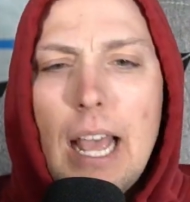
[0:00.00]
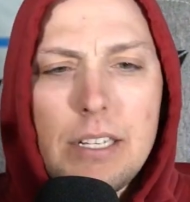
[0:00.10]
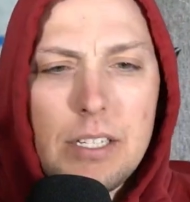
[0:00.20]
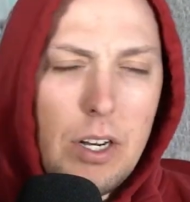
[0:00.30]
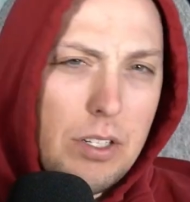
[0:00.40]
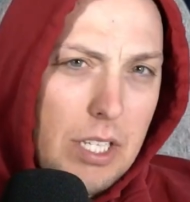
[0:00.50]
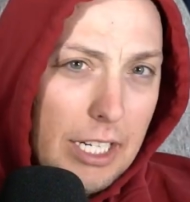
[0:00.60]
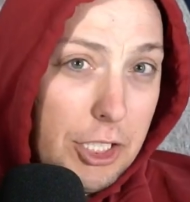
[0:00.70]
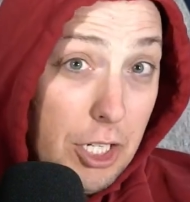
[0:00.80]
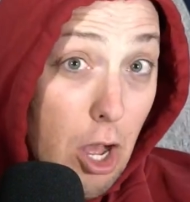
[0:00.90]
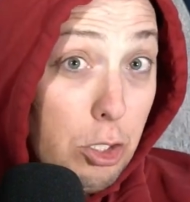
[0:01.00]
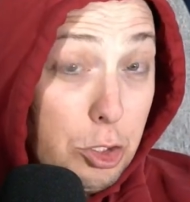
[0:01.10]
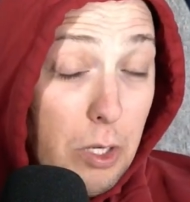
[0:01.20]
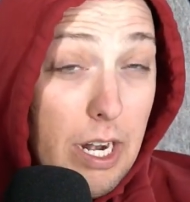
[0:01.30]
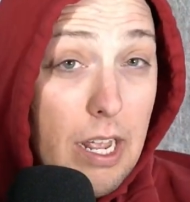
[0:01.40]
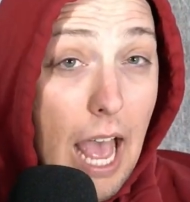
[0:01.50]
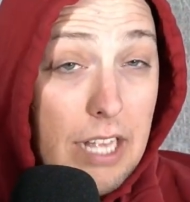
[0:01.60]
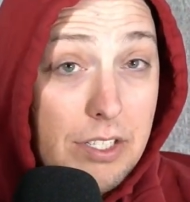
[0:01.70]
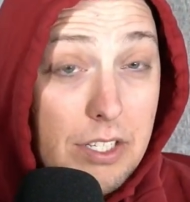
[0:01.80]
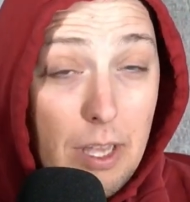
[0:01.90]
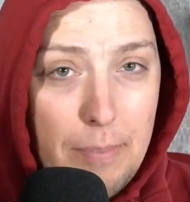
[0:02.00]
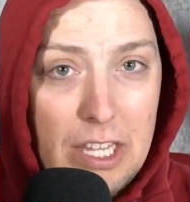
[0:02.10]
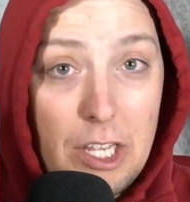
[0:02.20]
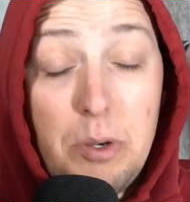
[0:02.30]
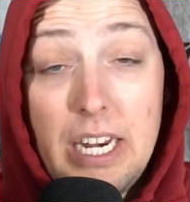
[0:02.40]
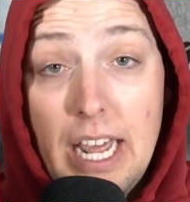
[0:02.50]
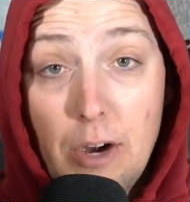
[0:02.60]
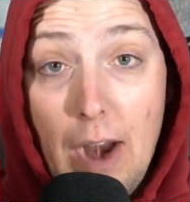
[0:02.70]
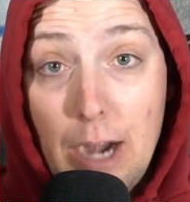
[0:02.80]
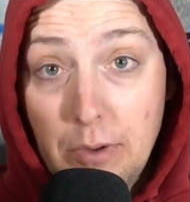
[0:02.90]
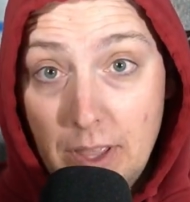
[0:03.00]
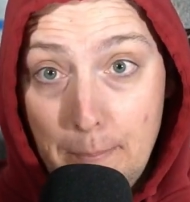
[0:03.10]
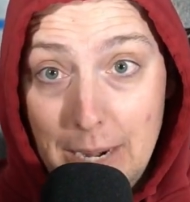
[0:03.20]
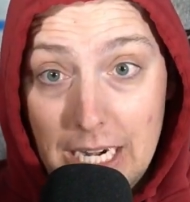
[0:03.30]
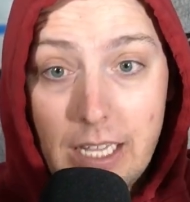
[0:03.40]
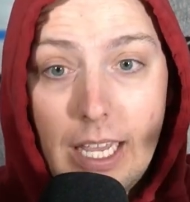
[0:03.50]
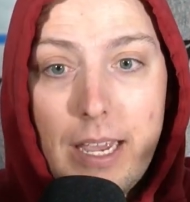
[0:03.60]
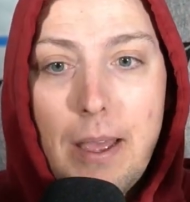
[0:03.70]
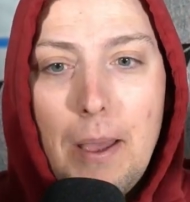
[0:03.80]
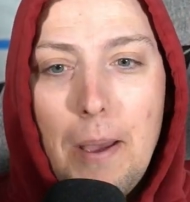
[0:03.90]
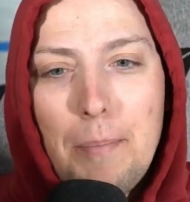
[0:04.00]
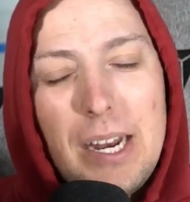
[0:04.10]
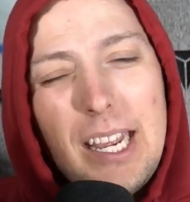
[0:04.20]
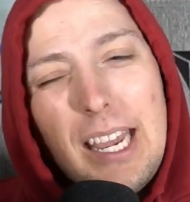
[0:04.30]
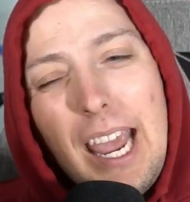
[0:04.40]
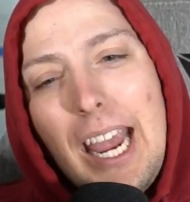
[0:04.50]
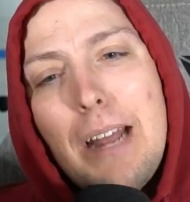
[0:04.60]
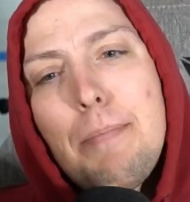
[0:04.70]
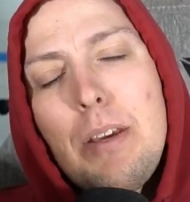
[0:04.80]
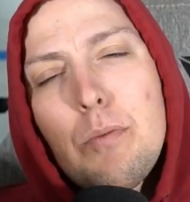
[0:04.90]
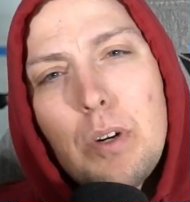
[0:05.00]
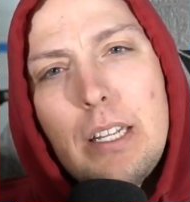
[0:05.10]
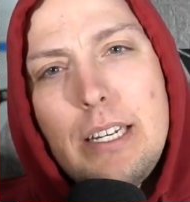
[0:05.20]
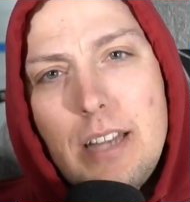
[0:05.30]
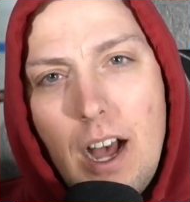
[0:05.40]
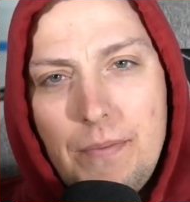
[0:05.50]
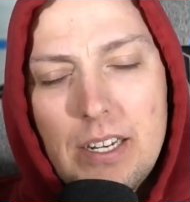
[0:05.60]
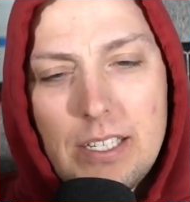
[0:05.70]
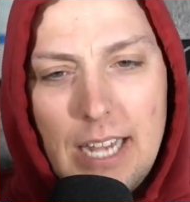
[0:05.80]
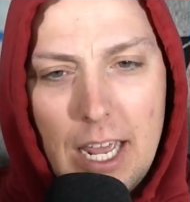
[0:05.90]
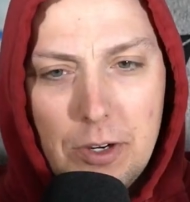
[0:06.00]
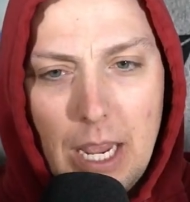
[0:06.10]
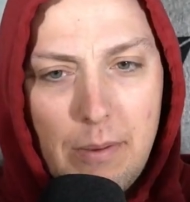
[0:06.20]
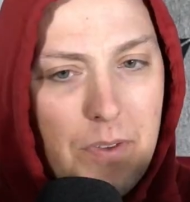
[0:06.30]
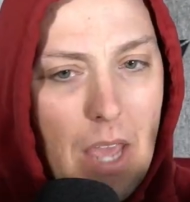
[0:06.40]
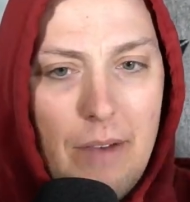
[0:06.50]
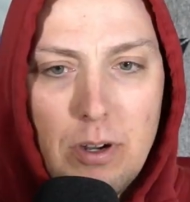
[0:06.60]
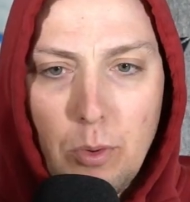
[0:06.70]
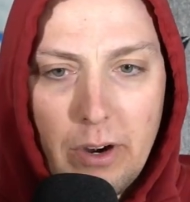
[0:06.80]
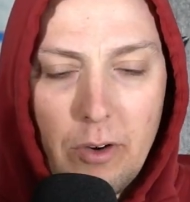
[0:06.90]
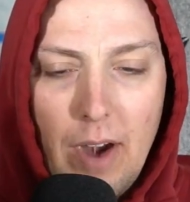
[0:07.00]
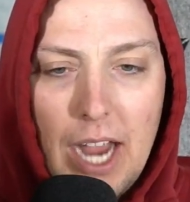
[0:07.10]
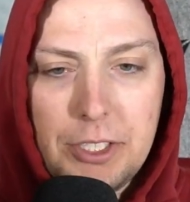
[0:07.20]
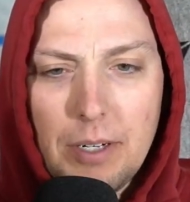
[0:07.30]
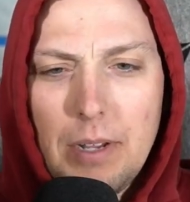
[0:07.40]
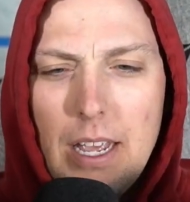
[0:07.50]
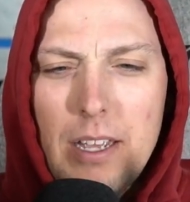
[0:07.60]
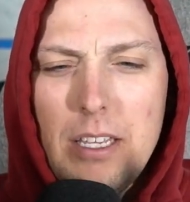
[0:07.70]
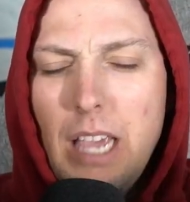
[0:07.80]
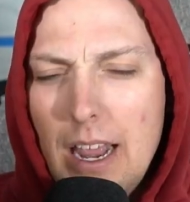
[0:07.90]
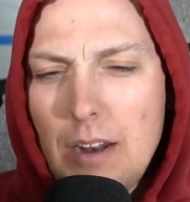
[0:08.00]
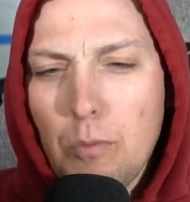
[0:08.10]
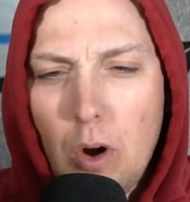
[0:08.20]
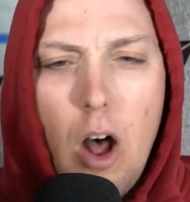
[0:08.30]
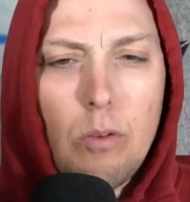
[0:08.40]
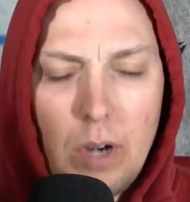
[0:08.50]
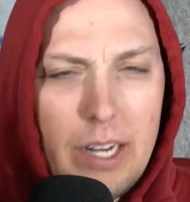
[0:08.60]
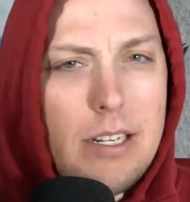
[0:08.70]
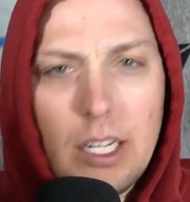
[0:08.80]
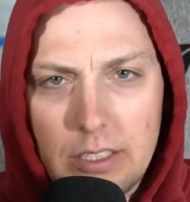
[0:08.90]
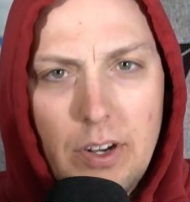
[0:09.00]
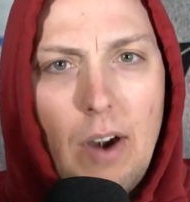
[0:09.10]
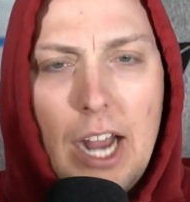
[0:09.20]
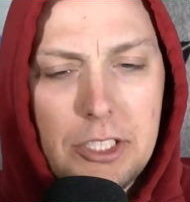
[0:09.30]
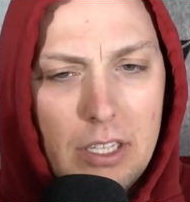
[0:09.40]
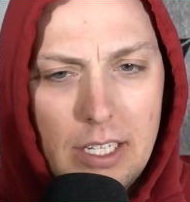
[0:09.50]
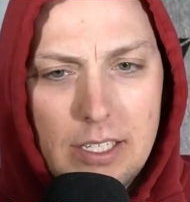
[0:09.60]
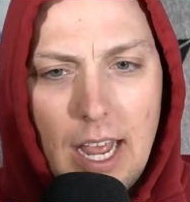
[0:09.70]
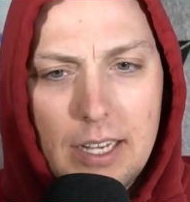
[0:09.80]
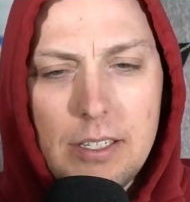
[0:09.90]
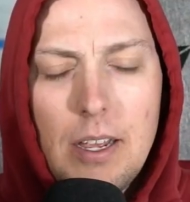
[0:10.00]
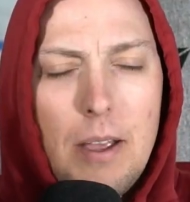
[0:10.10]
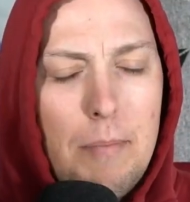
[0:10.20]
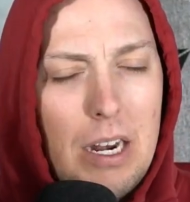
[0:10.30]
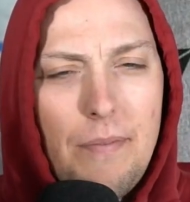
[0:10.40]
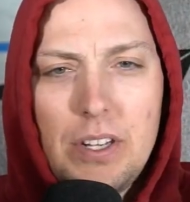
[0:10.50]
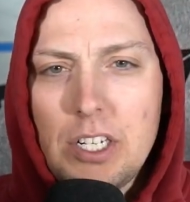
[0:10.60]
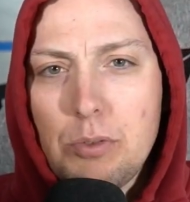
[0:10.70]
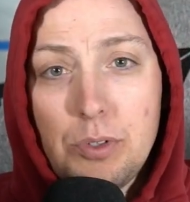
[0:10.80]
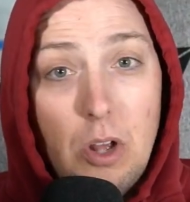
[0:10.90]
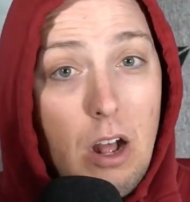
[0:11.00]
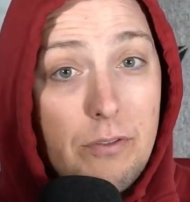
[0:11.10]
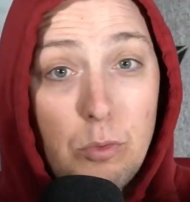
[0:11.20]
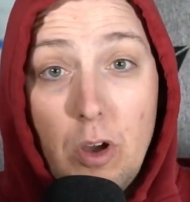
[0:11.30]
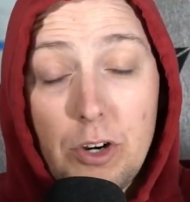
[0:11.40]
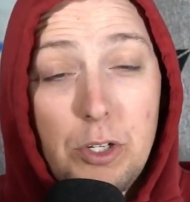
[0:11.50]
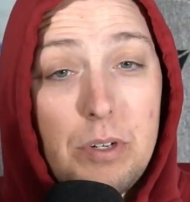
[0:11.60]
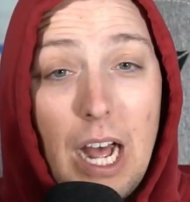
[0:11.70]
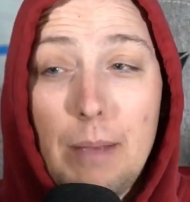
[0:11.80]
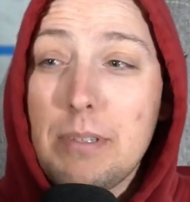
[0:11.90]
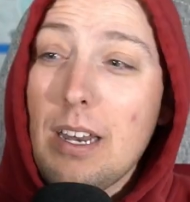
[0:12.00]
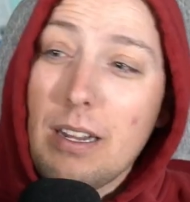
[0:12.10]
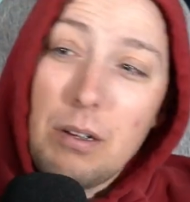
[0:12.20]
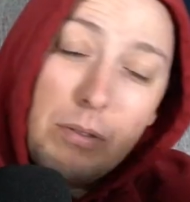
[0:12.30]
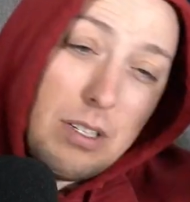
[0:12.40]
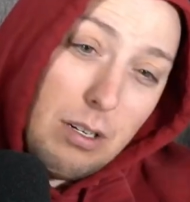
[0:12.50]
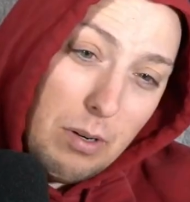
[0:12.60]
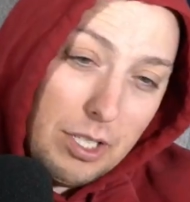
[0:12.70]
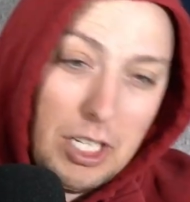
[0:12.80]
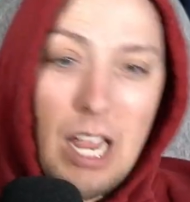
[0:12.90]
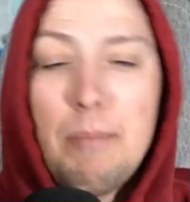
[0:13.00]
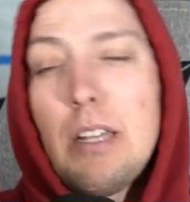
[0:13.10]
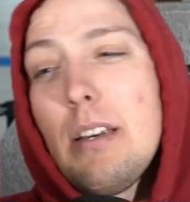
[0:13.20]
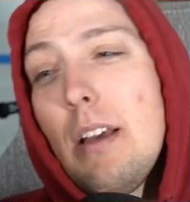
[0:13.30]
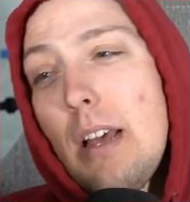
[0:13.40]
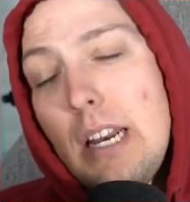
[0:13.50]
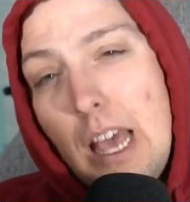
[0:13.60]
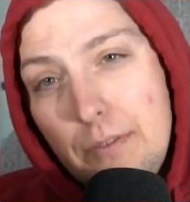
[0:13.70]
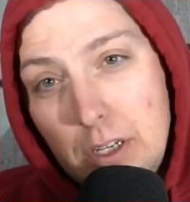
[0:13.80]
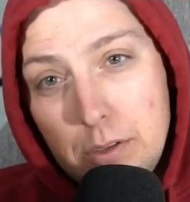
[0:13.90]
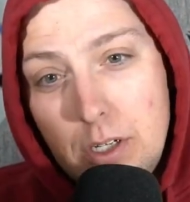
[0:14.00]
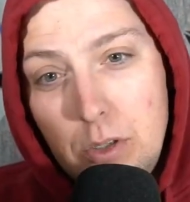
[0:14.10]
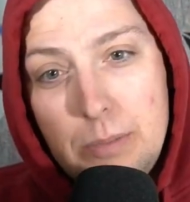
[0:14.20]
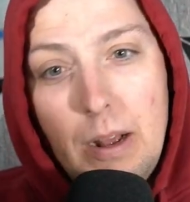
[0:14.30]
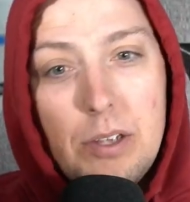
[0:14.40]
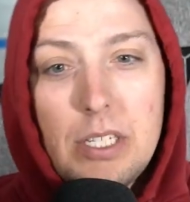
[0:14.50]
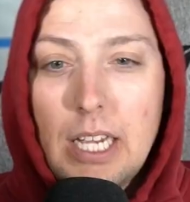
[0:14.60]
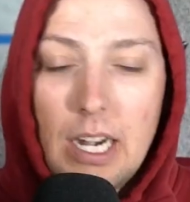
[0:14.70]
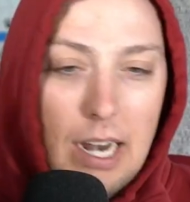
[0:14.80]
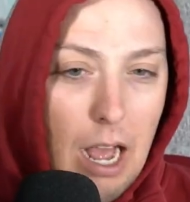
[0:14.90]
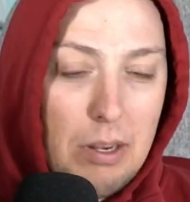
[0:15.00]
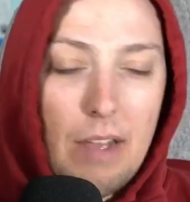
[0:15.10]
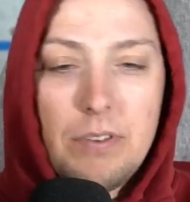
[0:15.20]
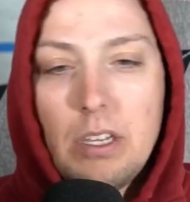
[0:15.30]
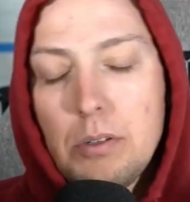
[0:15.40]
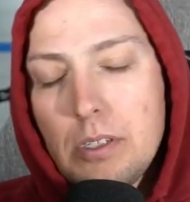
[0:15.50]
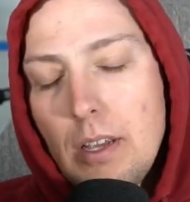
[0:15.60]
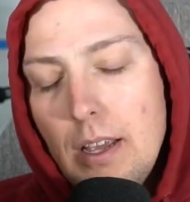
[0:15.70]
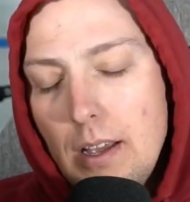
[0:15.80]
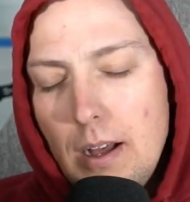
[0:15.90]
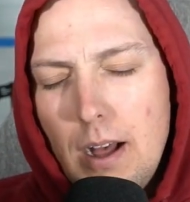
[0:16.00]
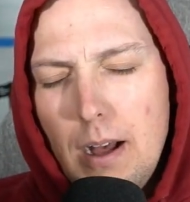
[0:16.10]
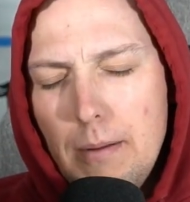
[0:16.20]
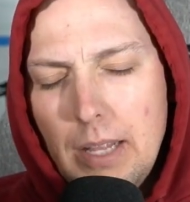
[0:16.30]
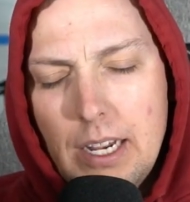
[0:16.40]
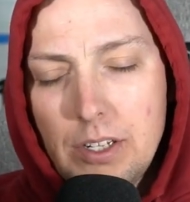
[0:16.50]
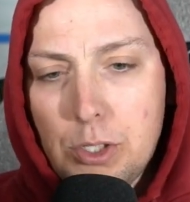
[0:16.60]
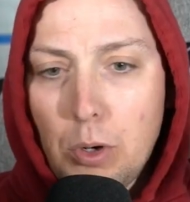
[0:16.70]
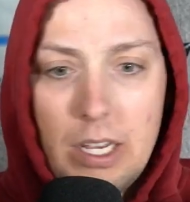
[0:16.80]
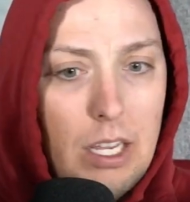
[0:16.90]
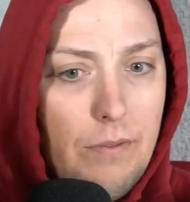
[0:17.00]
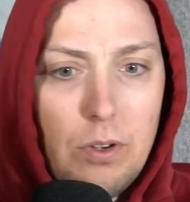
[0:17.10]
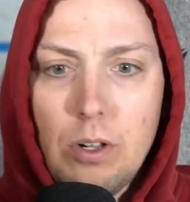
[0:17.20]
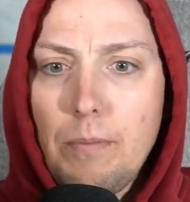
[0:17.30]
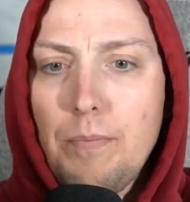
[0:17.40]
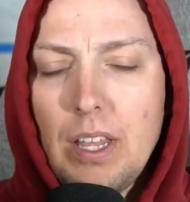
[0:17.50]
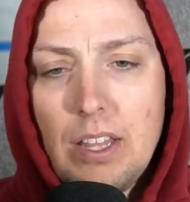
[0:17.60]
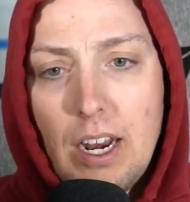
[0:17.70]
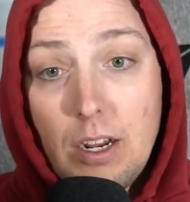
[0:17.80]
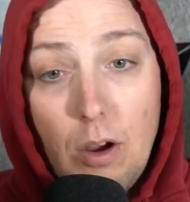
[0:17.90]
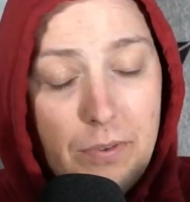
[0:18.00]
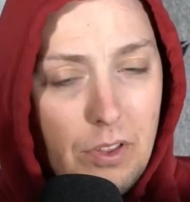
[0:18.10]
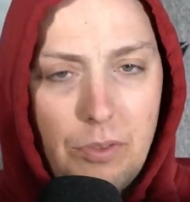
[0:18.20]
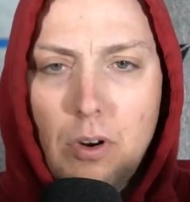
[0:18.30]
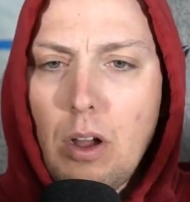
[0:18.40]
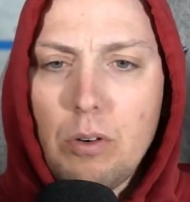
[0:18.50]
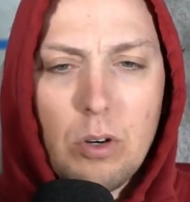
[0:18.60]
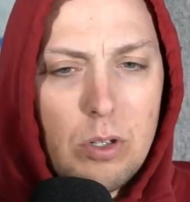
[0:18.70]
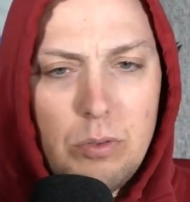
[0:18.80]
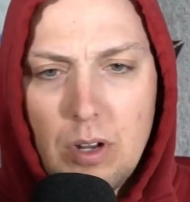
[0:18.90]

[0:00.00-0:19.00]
as good as like Sheoldred as something that you need to interact with immediately, but it can be really tough in a standard game if you have no more interaction, and we're all running tons of interaction in these decks, but if it just resolves 1 or 2 times, then it goes into an enchantment, and you have to use 2 spells to get it out. You have to use like a Destroy Evil, and then a Go for the Throat, or who